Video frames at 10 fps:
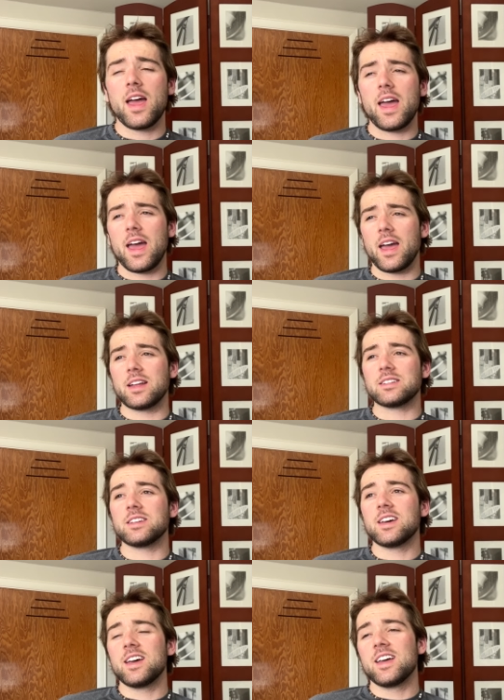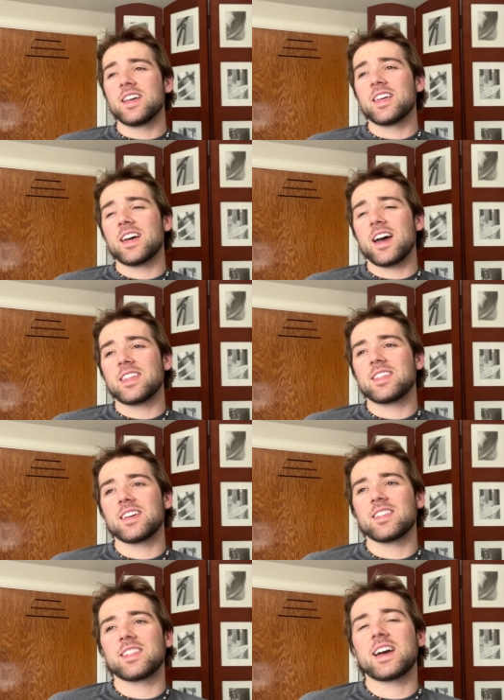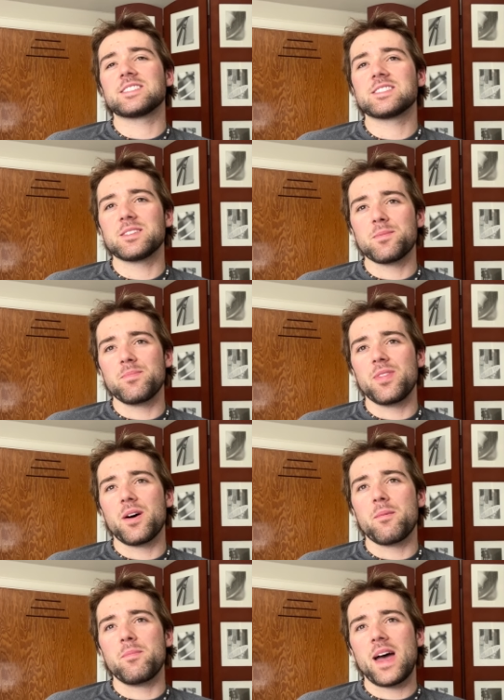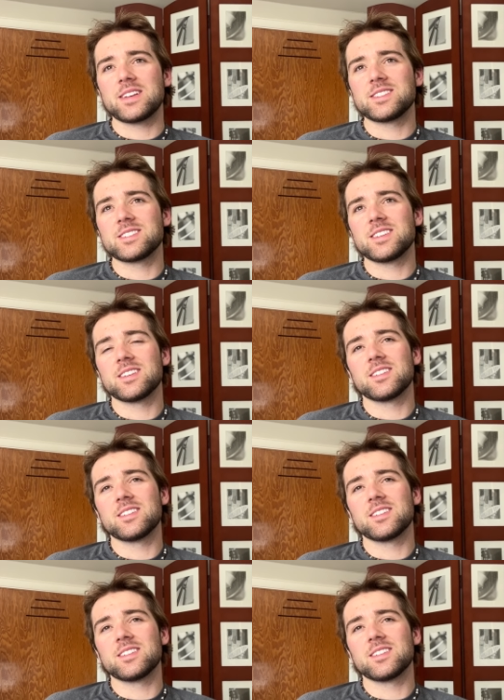And I think that's the the best